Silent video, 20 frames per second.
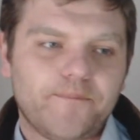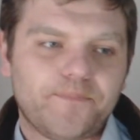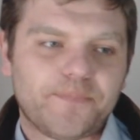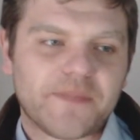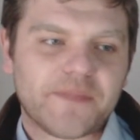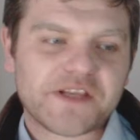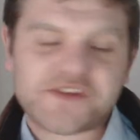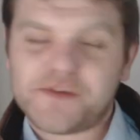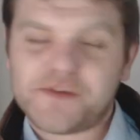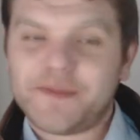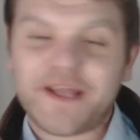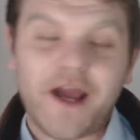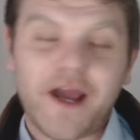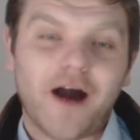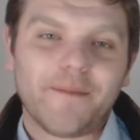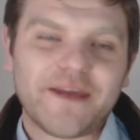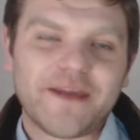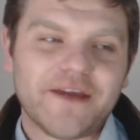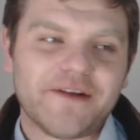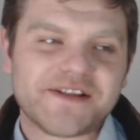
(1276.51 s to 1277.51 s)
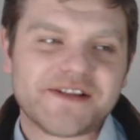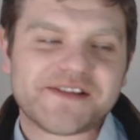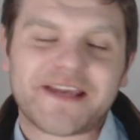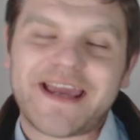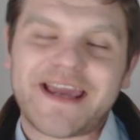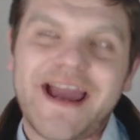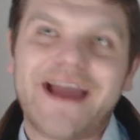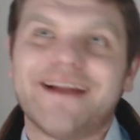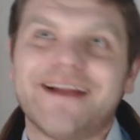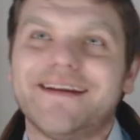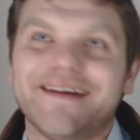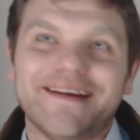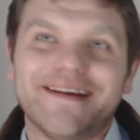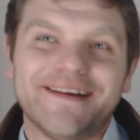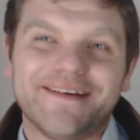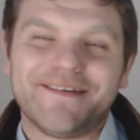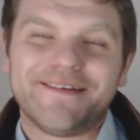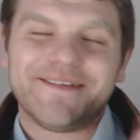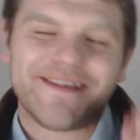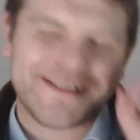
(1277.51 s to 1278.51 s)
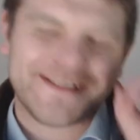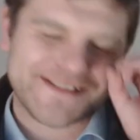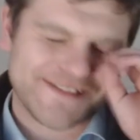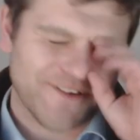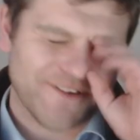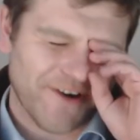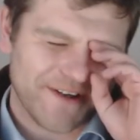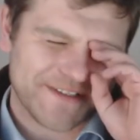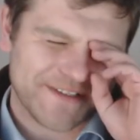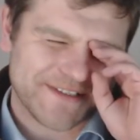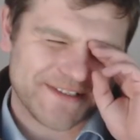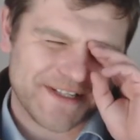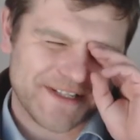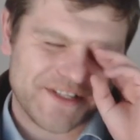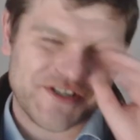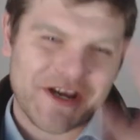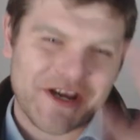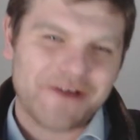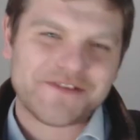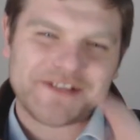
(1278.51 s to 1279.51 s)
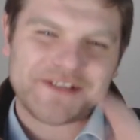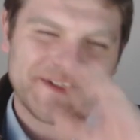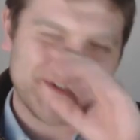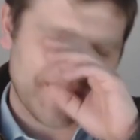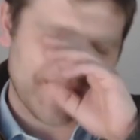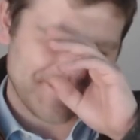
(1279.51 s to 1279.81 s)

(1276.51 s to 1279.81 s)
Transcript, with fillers: Um, some of the army units, again, it's nice.